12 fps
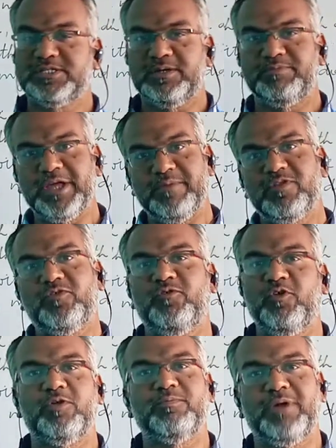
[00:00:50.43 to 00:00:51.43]
sometimes
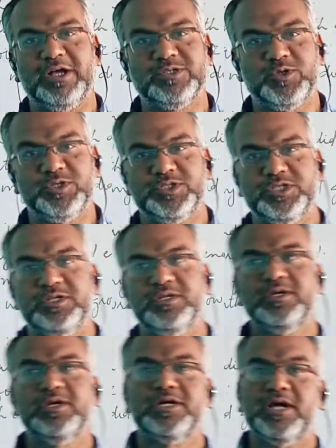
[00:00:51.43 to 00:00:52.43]
4 mark question
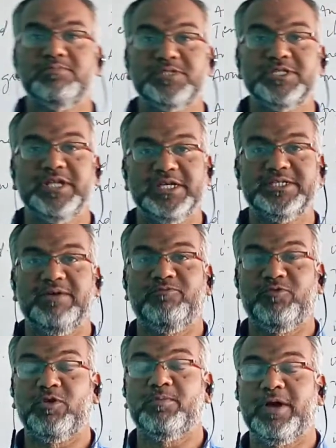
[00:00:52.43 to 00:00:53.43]
comes in exam,
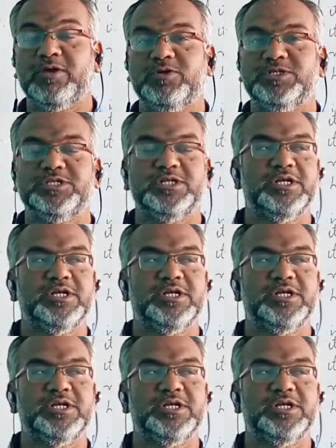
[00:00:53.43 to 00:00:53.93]
4 mark question